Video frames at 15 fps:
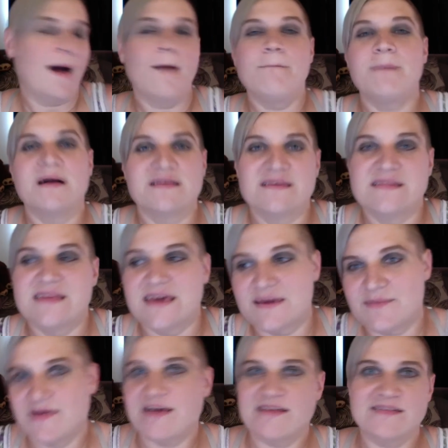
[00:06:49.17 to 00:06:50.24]

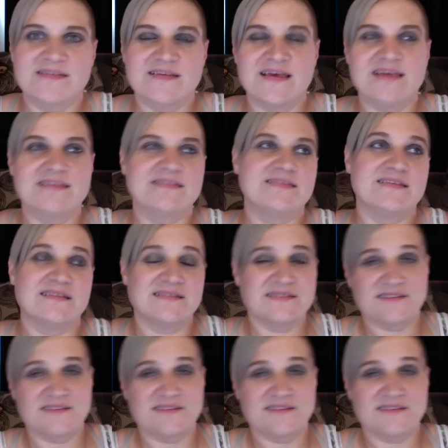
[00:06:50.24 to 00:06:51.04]
abundantly because the